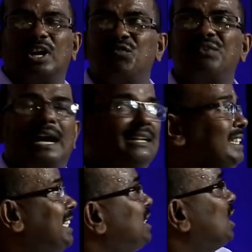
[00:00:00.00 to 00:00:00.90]
of
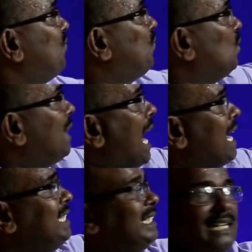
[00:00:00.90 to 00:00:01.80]
undigested food.
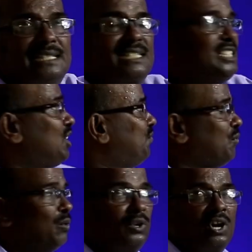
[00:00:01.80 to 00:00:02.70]
Undigested
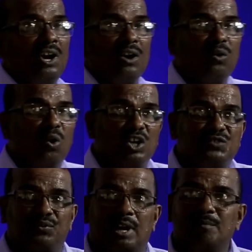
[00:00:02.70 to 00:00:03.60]
food goes
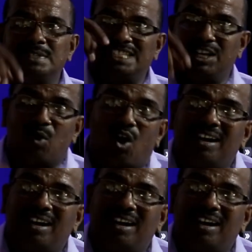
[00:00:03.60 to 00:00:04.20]
from small